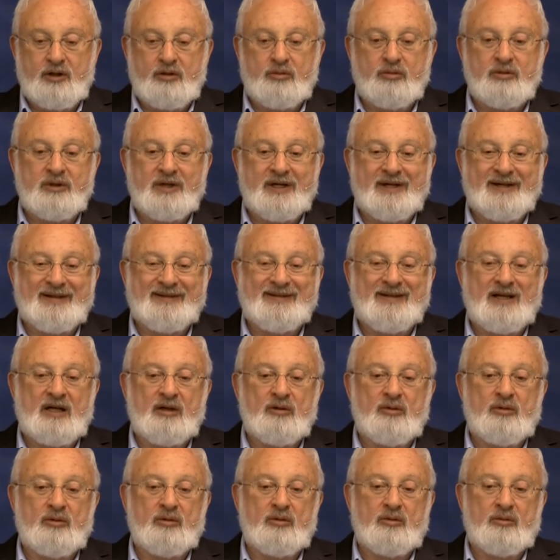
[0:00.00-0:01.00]
Because
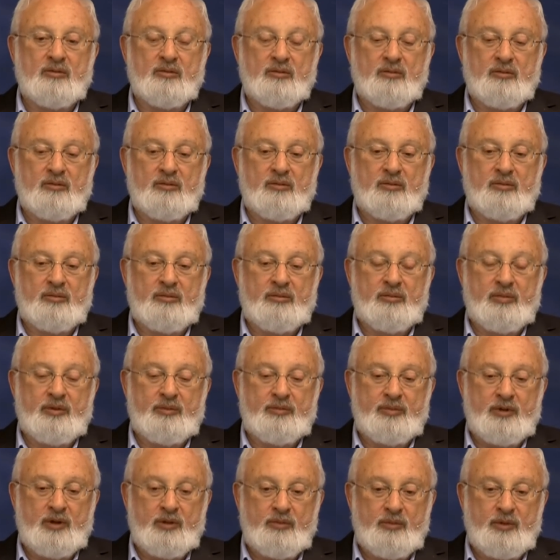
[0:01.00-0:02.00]
any tiny
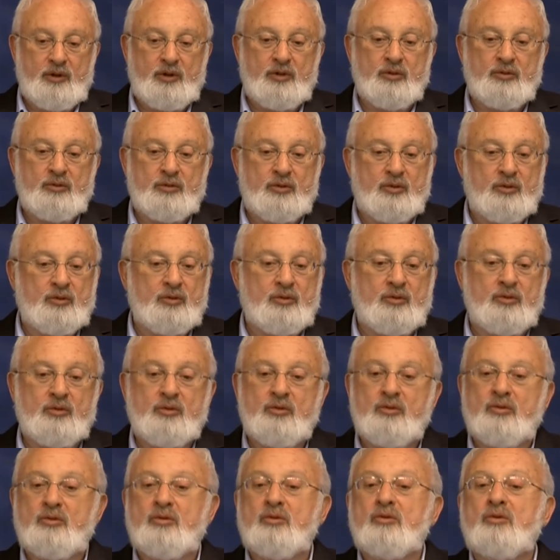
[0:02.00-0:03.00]
inner
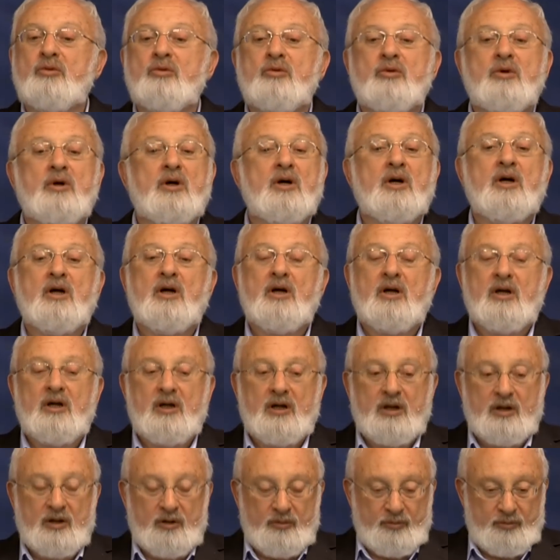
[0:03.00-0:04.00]
correction
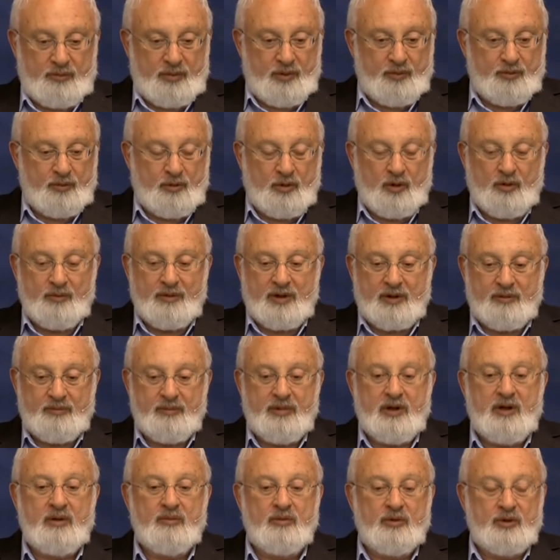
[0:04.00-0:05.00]
comes instead
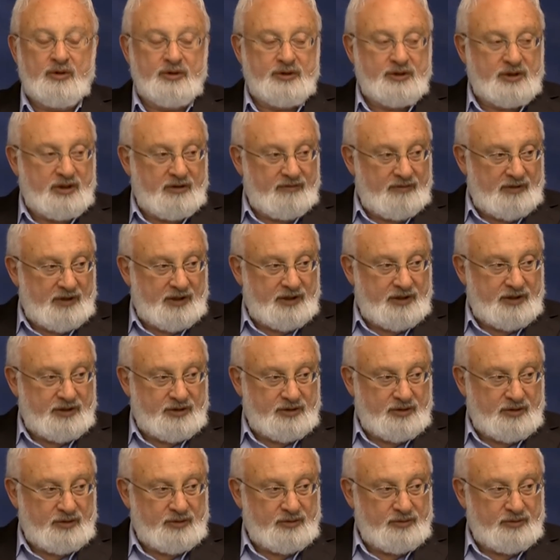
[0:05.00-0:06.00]
of a lot of external